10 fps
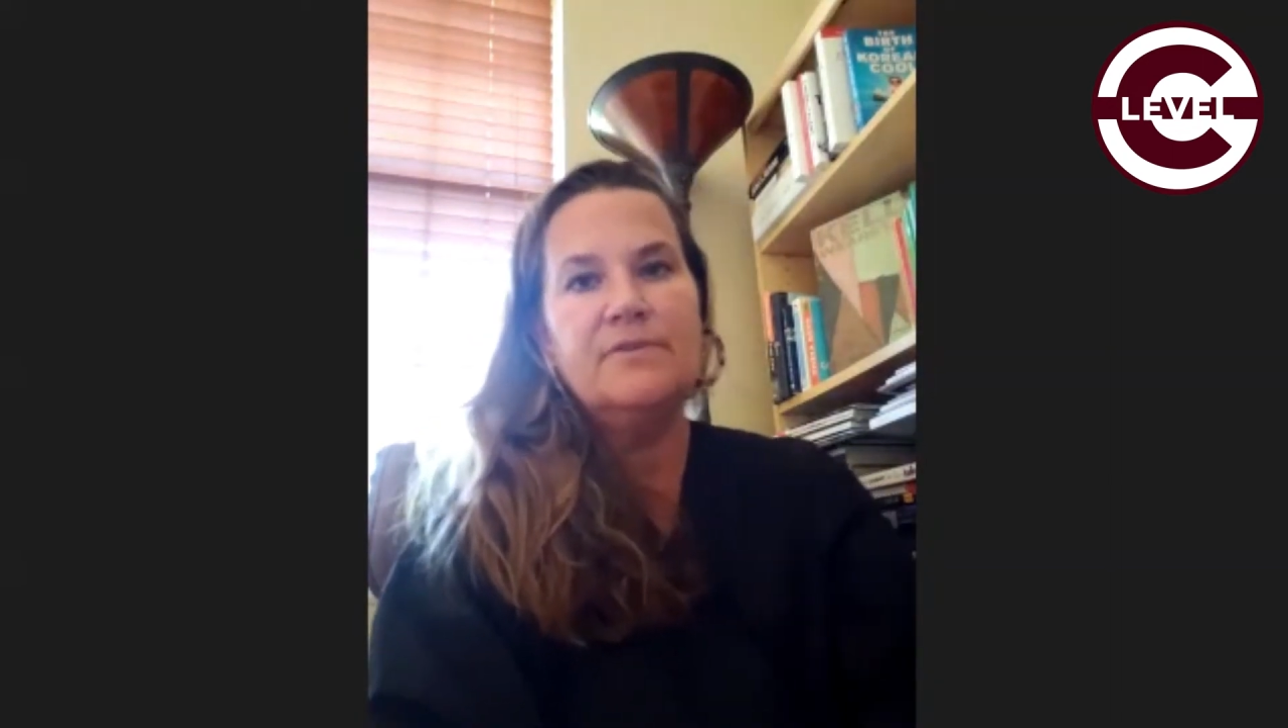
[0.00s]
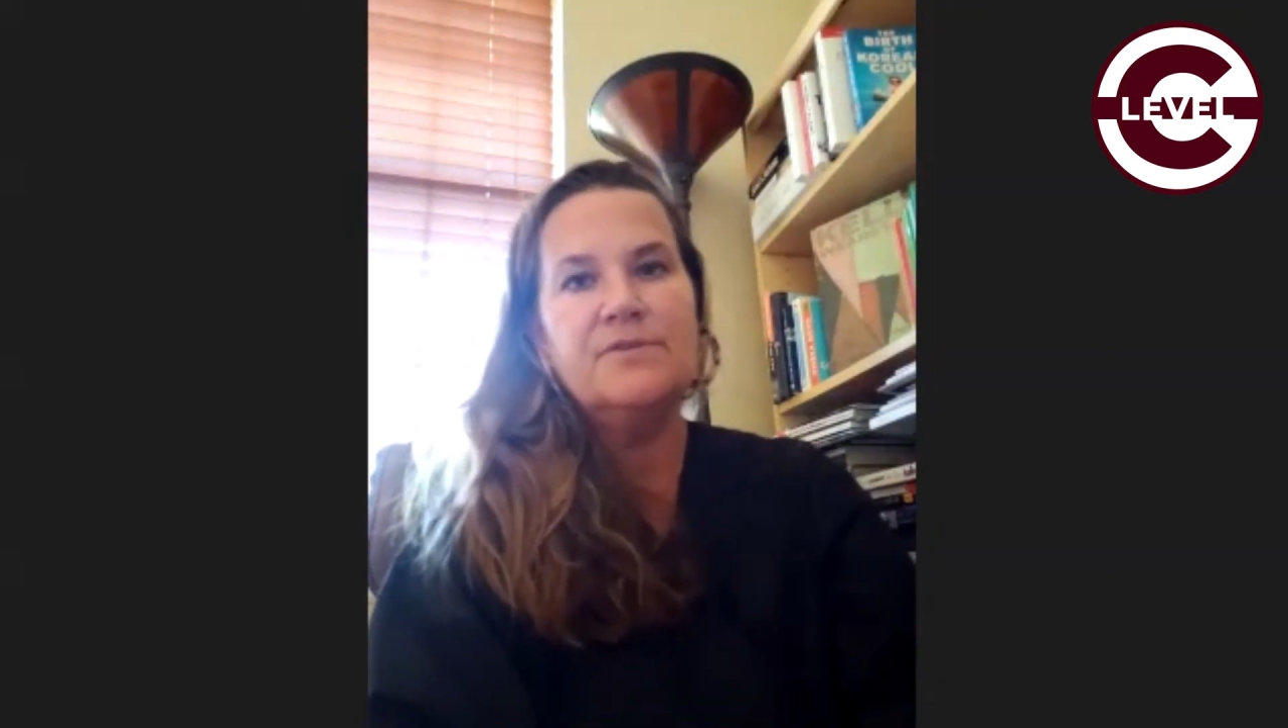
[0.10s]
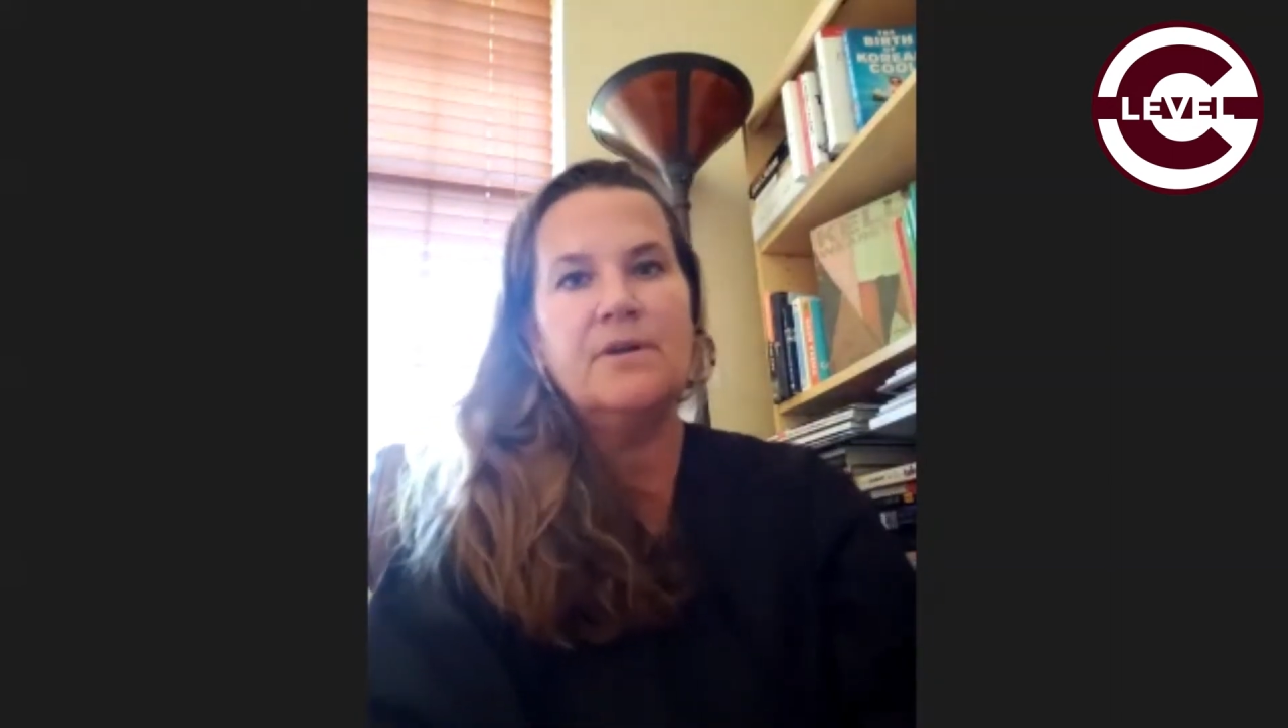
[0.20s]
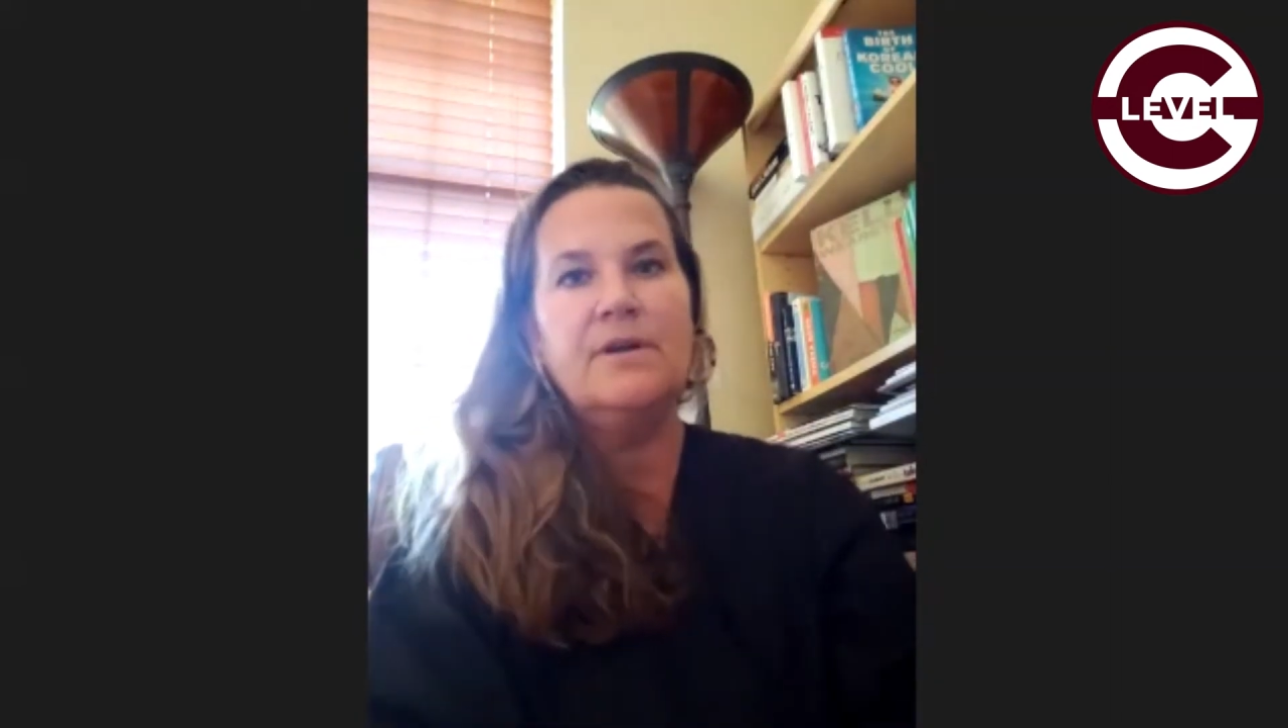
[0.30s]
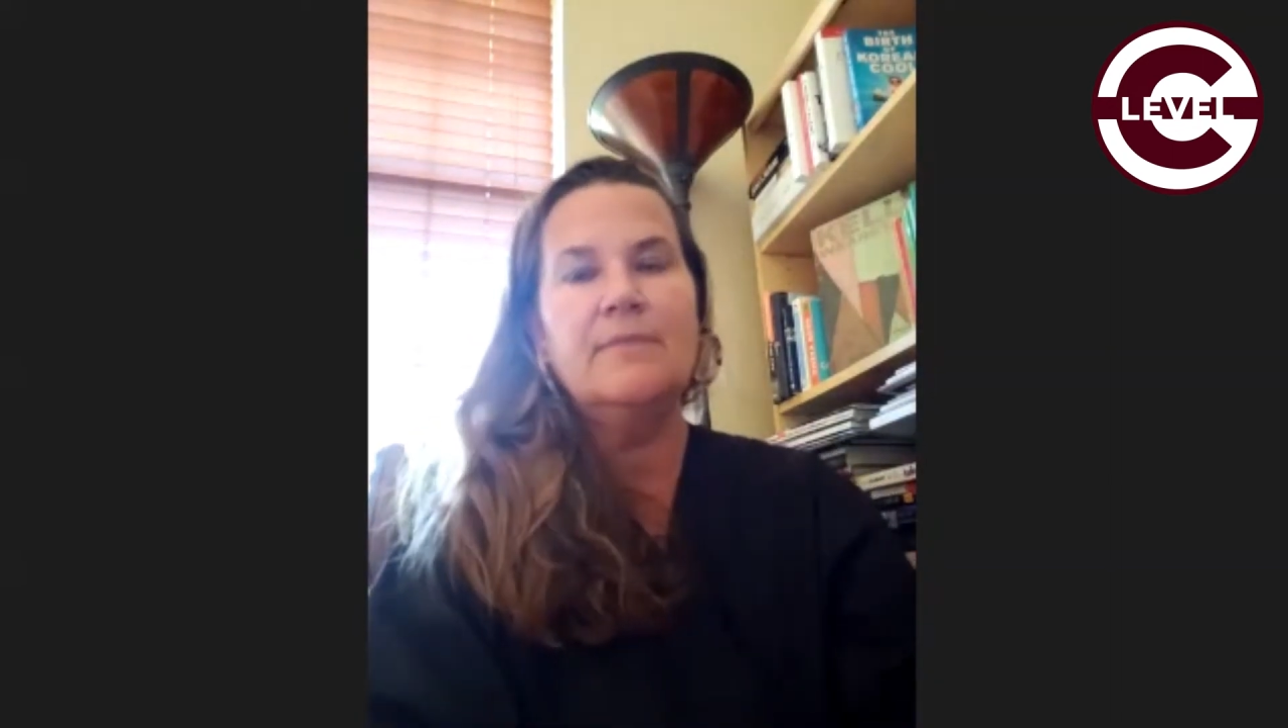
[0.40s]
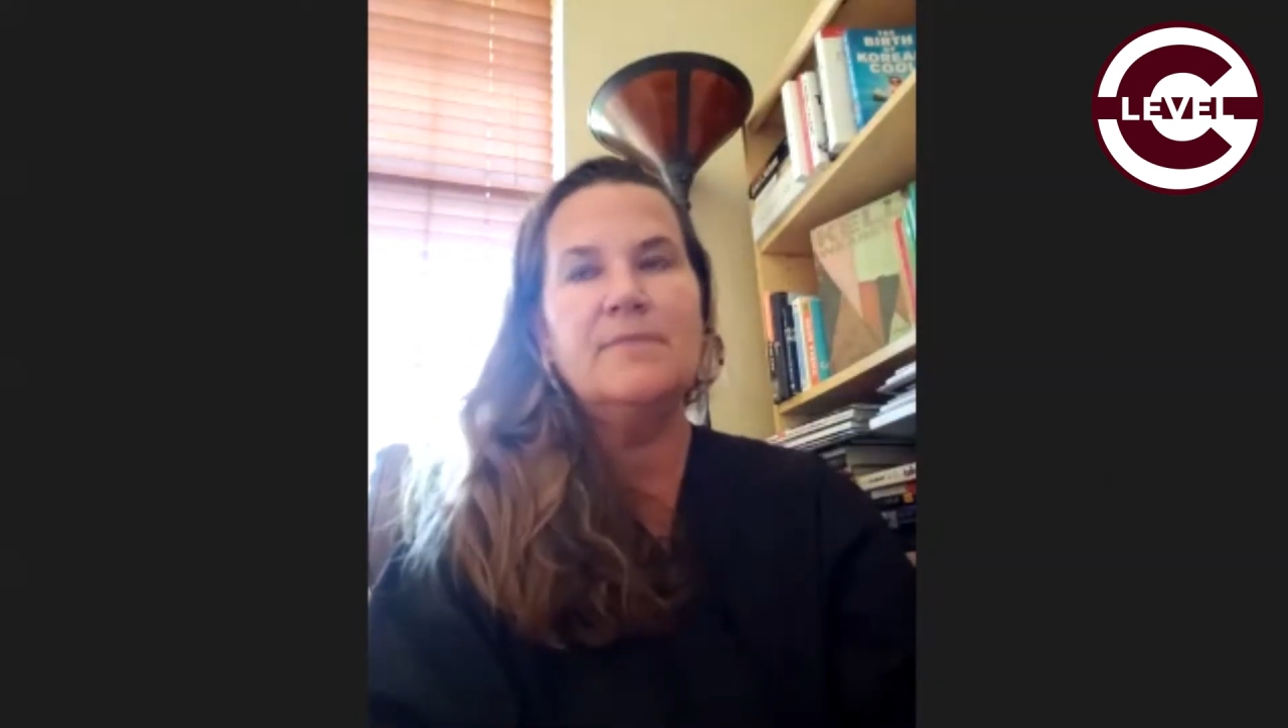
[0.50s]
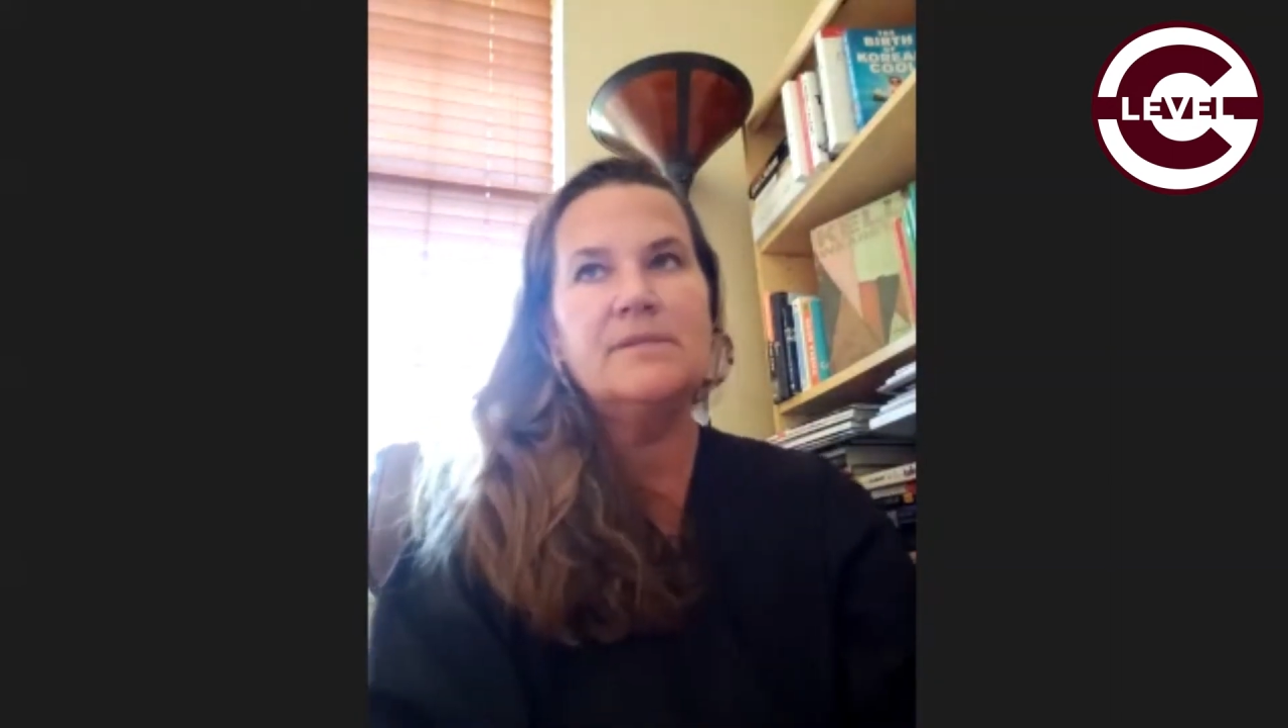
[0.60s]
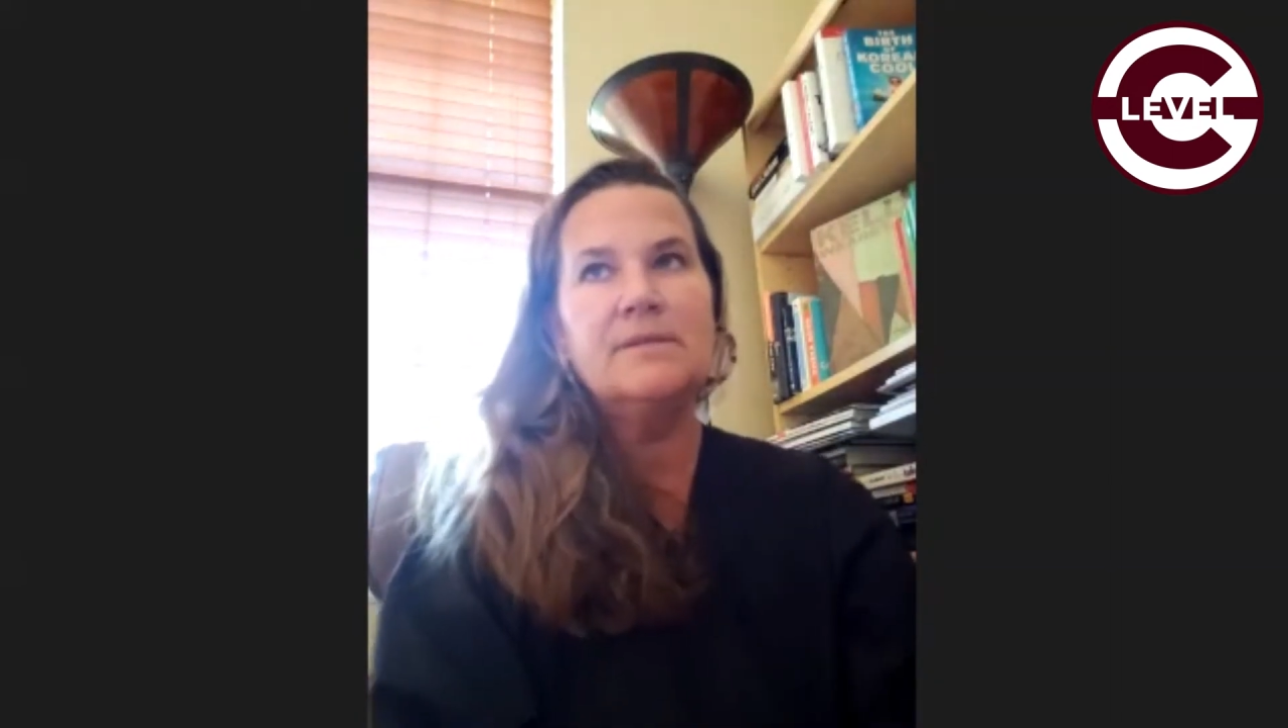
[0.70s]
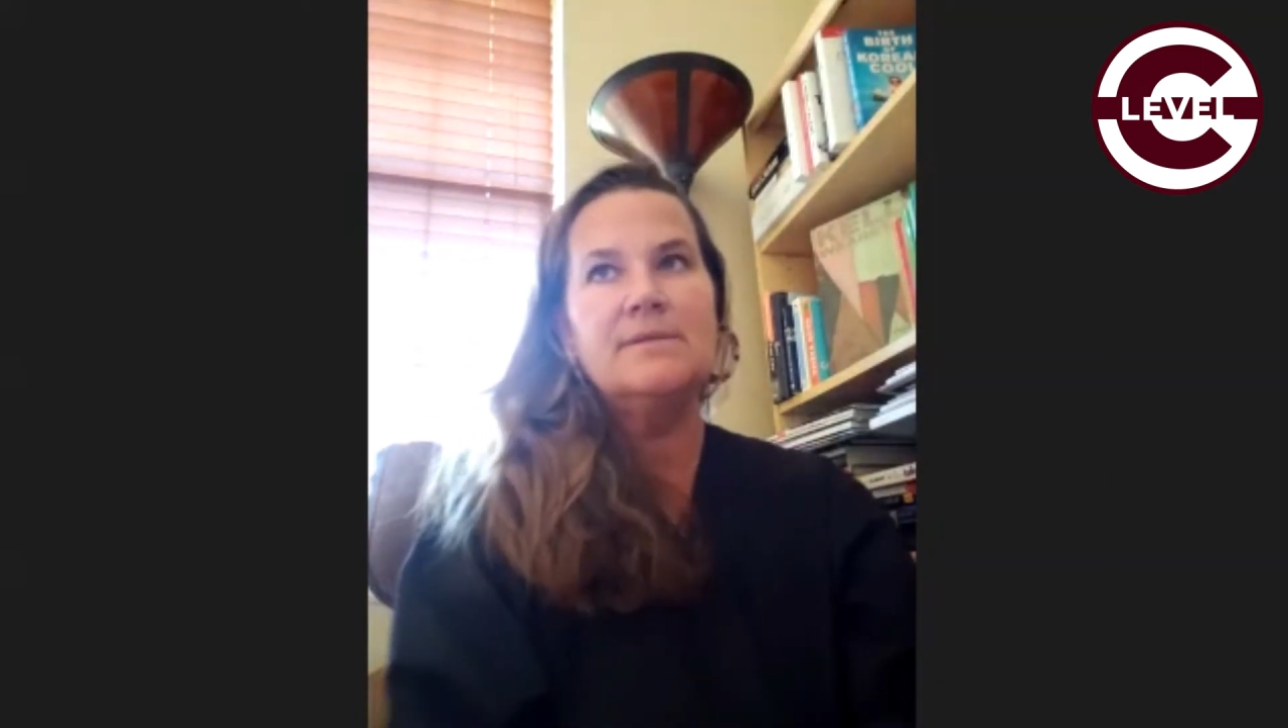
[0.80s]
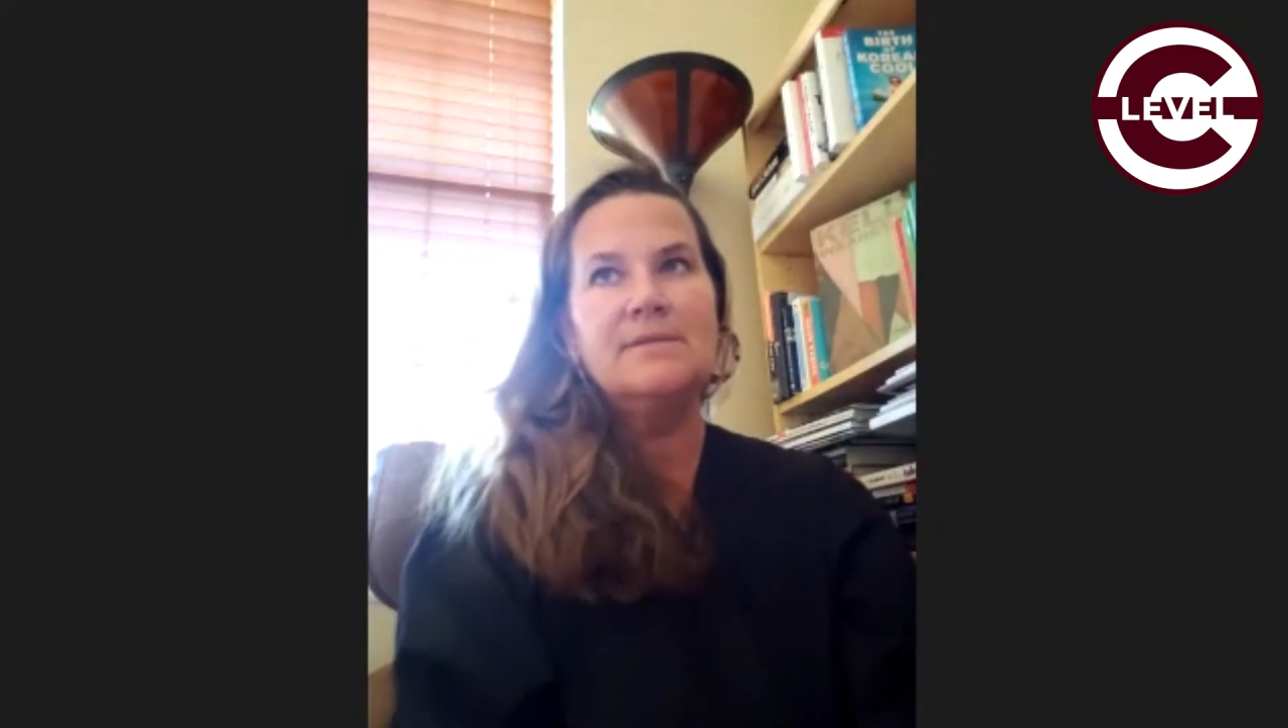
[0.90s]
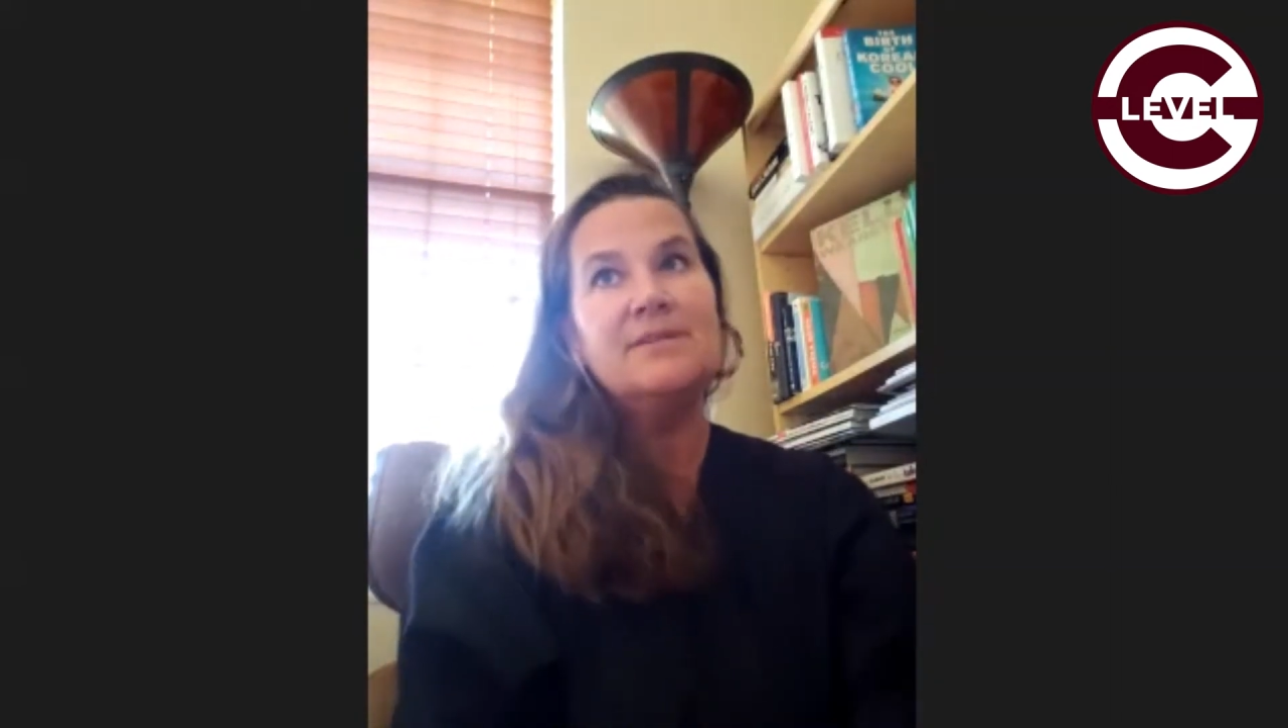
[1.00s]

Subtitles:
for starting a business